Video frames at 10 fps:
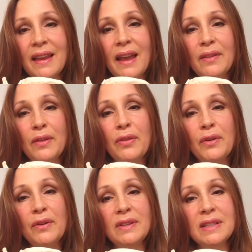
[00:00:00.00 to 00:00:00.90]
And the
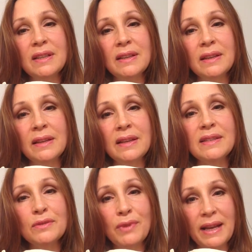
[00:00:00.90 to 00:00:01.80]
third
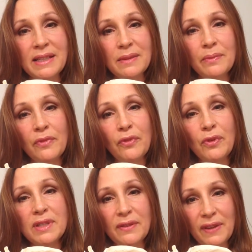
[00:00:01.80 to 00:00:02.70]
is a rectum for
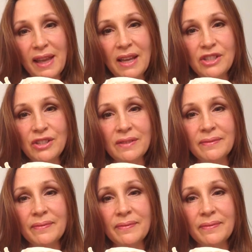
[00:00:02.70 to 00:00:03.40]
defecation.